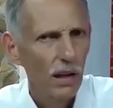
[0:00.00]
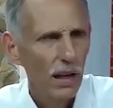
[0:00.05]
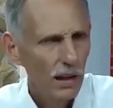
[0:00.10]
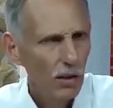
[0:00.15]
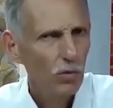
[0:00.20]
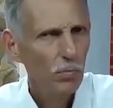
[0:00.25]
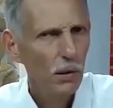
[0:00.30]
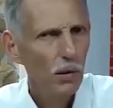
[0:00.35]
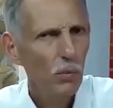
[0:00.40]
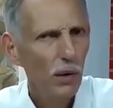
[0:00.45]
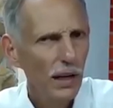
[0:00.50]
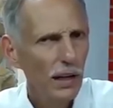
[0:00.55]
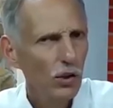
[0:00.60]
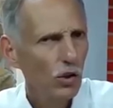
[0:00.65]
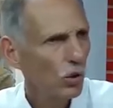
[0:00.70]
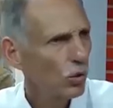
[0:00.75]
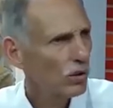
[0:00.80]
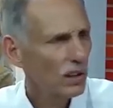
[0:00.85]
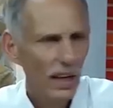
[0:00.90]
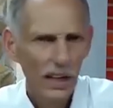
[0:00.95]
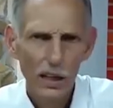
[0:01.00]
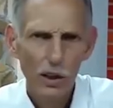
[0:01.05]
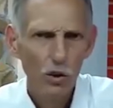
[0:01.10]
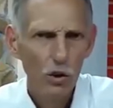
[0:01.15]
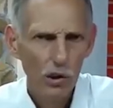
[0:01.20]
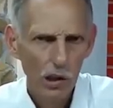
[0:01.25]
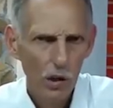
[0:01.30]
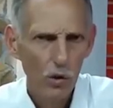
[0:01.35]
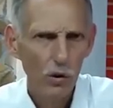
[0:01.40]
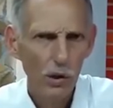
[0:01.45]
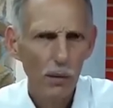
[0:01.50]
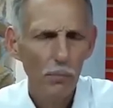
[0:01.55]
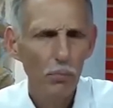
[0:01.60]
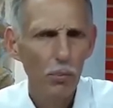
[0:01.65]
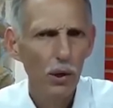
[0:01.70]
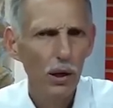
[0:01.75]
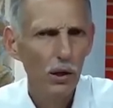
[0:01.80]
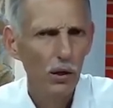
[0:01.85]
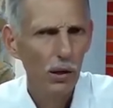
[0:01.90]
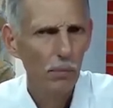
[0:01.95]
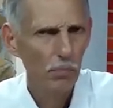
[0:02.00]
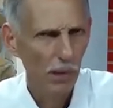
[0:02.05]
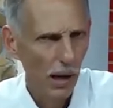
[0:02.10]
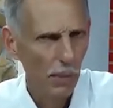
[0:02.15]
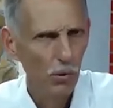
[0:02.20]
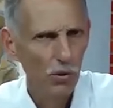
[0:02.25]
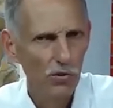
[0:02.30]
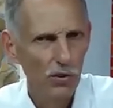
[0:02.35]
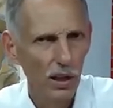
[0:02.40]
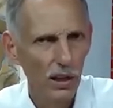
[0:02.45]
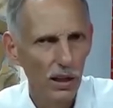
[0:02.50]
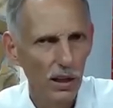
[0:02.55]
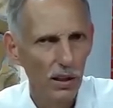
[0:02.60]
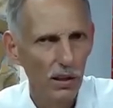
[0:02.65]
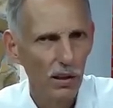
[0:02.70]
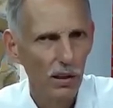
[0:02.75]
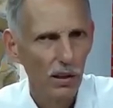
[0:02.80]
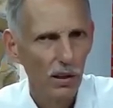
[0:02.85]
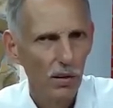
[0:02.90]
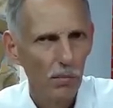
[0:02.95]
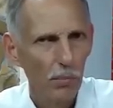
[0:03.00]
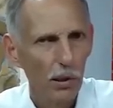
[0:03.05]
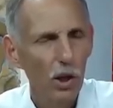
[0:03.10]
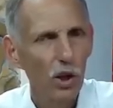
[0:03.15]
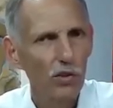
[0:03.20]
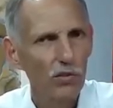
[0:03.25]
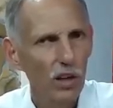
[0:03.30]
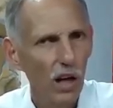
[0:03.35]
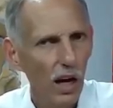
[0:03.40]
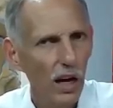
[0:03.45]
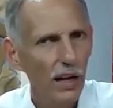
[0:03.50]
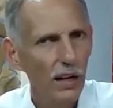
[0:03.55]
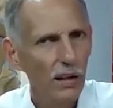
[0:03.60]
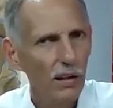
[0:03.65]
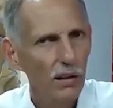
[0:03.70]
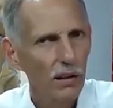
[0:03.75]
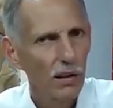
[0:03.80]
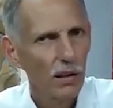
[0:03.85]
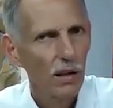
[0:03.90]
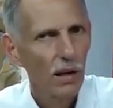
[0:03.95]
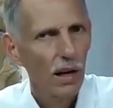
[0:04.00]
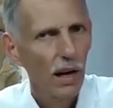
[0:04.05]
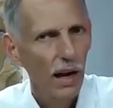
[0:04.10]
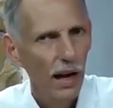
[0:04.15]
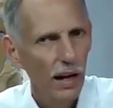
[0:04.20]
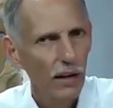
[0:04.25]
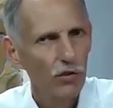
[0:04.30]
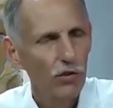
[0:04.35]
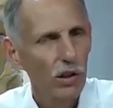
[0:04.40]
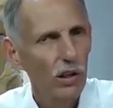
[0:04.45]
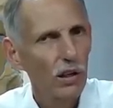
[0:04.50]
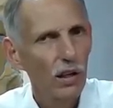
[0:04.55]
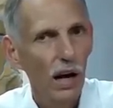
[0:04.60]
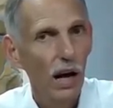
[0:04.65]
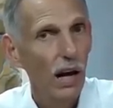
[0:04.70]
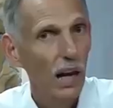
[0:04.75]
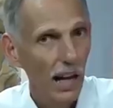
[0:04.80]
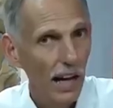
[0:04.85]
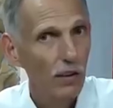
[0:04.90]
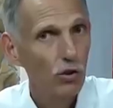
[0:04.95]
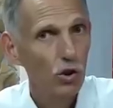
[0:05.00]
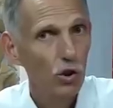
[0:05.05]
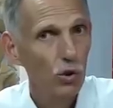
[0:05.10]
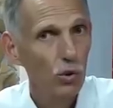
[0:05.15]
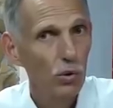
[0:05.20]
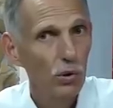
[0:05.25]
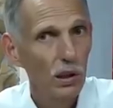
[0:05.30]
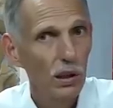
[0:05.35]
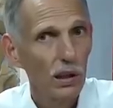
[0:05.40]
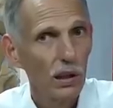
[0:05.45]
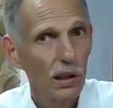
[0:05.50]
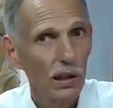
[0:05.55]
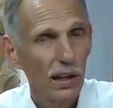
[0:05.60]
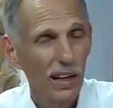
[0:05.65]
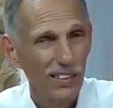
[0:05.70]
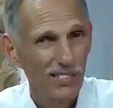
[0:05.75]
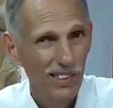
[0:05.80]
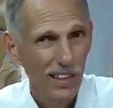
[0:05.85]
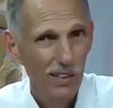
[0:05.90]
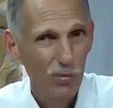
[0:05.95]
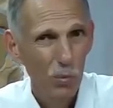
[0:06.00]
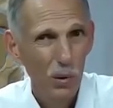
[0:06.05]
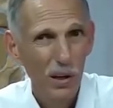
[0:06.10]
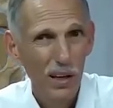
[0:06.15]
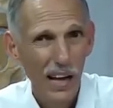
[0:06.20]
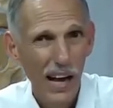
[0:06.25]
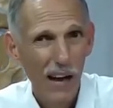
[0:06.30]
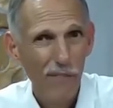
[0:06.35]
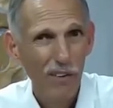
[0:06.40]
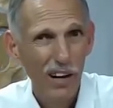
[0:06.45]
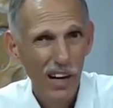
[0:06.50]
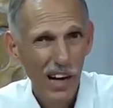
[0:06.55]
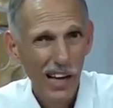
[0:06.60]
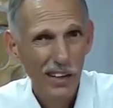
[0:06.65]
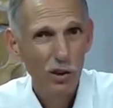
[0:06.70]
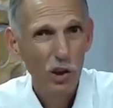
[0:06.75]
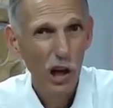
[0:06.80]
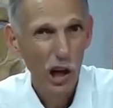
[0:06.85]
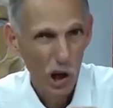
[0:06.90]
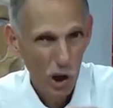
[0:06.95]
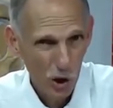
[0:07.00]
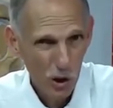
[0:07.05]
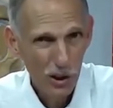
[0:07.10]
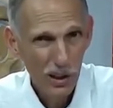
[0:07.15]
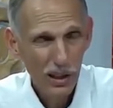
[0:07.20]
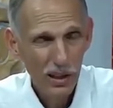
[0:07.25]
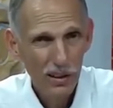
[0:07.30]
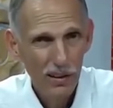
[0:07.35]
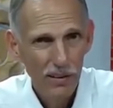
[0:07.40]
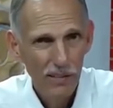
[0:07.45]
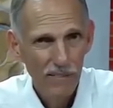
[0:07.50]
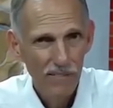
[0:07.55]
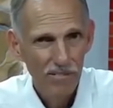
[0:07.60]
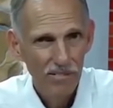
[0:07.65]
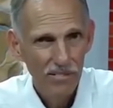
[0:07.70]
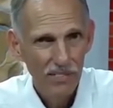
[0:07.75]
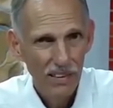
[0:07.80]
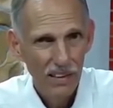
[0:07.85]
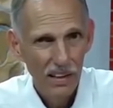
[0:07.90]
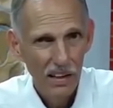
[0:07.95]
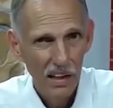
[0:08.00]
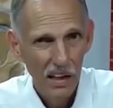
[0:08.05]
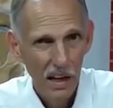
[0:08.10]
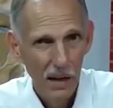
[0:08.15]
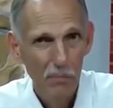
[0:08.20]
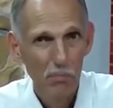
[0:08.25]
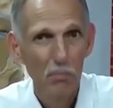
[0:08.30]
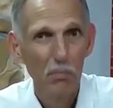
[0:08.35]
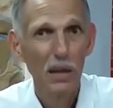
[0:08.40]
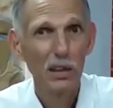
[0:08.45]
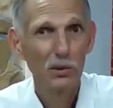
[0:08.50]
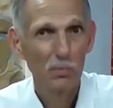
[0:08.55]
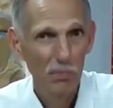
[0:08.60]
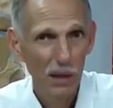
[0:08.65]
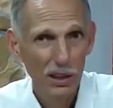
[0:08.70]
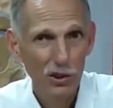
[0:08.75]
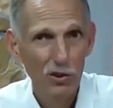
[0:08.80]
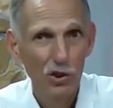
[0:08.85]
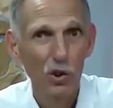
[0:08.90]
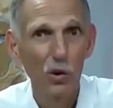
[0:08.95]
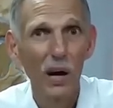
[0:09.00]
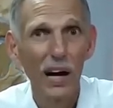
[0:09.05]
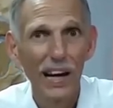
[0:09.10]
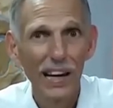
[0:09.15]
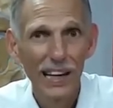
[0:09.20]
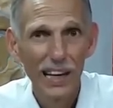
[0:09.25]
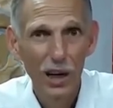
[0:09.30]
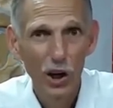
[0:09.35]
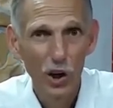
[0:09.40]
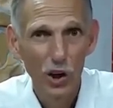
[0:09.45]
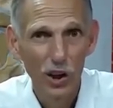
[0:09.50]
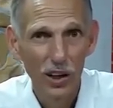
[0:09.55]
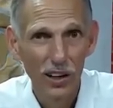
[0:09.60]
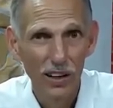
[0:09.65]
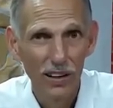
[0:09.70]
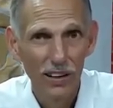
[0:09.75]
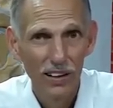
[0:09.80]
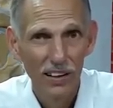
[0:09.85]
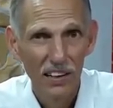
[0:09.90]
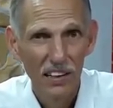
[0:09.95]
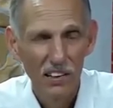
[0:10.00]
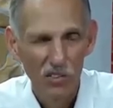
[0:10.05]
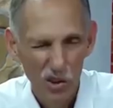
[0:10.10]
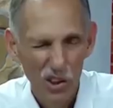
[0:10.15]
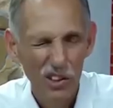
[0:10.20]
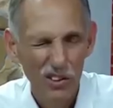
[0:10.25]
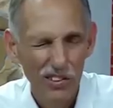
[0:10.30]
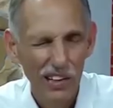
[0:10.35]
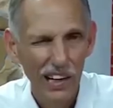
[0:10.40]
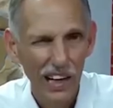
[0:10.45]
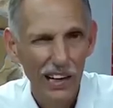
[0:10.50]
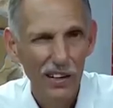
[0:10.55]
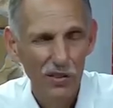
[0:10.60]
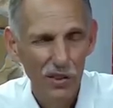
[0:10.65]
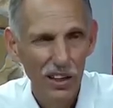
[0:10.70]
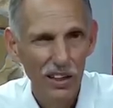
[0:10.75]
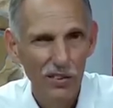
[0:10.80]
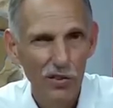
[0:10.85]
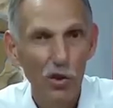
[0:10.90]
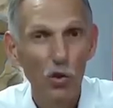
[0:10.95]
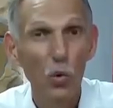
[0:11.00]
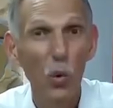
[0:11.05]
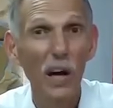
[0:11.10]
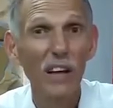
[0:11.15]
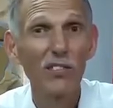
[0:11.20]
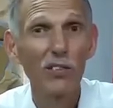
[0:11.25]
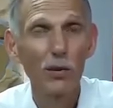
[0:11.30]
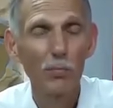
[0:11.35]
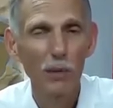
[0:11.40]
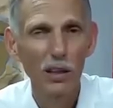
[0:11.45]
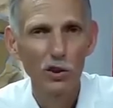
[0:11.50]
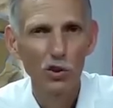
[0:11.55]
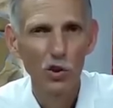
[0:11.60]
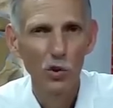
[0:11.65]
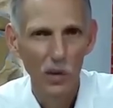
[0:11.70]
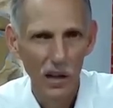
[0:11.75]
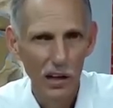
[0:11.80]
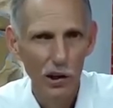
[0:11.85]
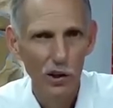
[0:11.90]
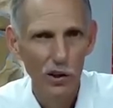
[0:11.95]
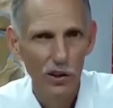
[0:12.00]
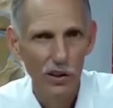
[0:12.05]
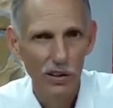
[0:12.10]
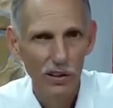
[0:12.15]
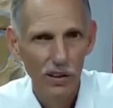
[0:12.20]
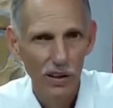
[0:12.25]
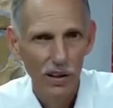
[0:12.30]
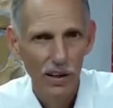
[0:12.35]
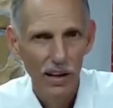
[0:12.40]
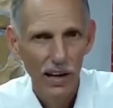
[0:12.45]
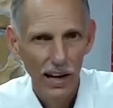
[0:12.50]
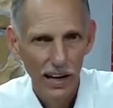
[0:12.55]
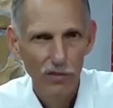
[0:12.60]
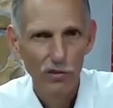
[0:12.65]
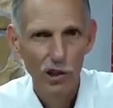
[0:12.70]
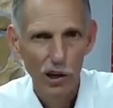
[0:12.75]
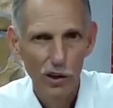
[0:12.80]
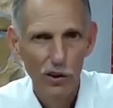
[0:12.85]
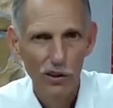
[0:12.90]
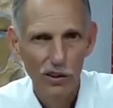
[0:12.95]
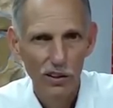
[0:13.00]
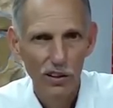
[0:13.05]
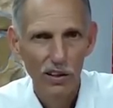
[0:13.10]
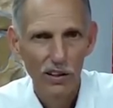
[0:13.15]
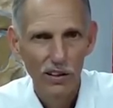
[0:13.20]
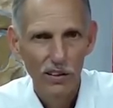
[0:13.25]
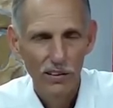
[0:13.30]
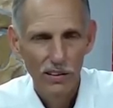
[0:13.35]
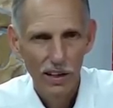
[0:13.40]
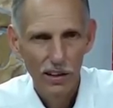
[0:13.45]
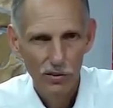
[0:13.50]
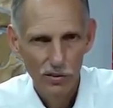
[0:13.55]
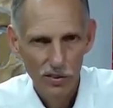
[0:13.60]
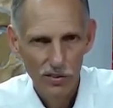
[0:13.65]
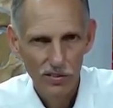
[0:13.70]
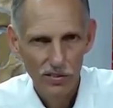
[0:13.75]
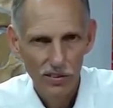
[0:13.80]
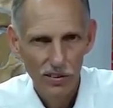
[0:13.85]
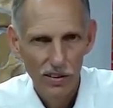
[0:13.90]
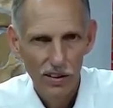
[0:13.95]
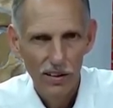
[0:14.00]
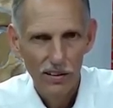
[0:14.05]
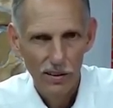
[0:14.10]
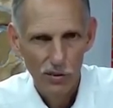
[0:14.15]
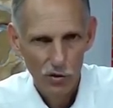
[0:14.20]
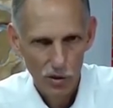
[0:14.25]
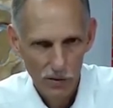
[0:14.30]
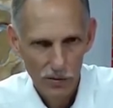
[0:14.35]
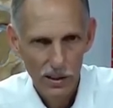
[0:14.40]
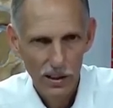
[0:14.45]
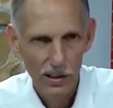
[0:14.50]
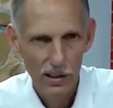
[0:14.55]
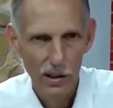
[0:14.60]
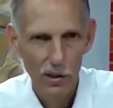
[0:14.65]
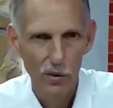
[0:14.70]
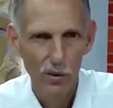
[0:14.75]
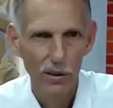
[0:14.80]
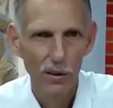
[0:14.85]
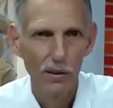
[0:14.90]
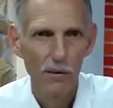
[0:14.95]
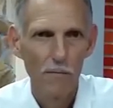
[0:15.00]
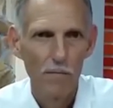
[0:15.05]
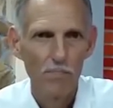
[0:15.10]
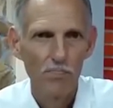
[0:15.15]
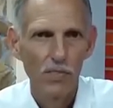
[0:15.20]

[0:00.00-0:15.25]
let us be ready to take it to the Lord in prayer and Bible study, because God has a lot to, it says we have a lot to learn and much, much to unlearn. So there's a lot of things, twice as much to unlearn as to learn, tells us the servant of the Lord.